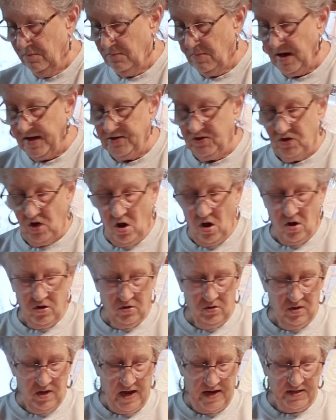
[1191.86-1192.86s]
My
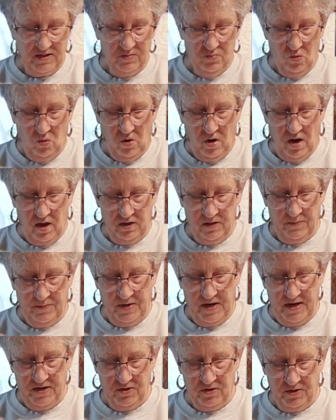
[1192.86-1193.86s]
daughter likes more
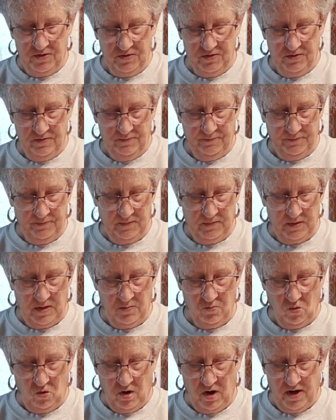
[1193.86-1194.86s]
jalapenos
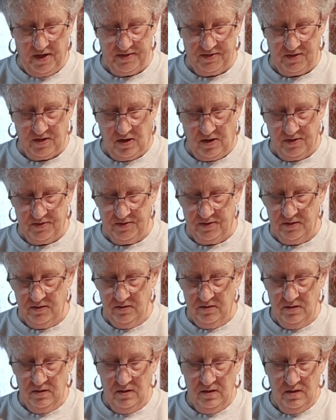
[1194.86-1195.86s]
and more hot sauce.
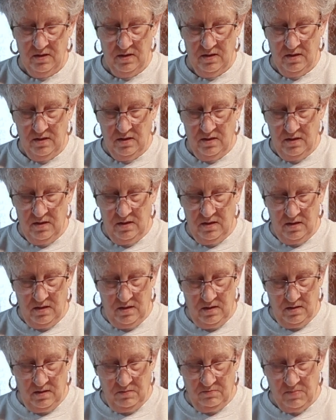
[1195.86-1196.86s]

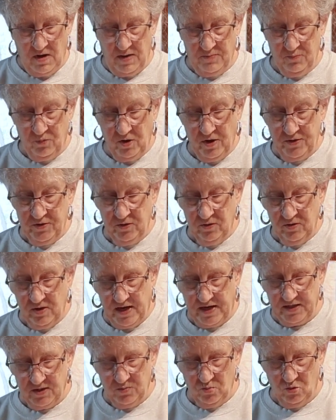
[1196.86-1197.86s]
My brother
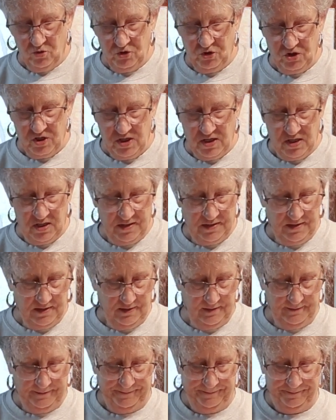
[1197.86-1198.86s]
likes more
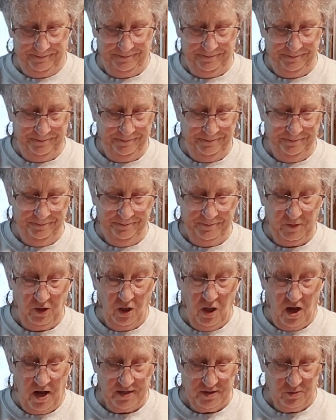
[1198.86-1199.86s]
cheese,
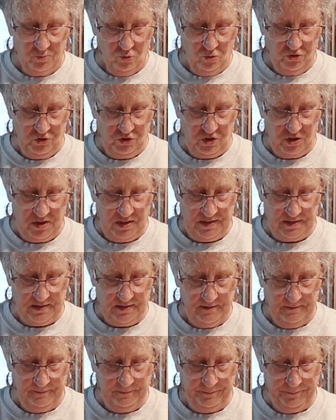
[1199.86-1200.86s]
lots more
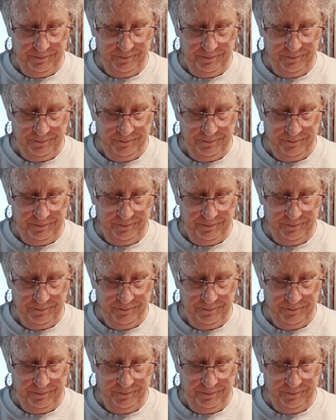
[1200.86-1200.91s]
cheese.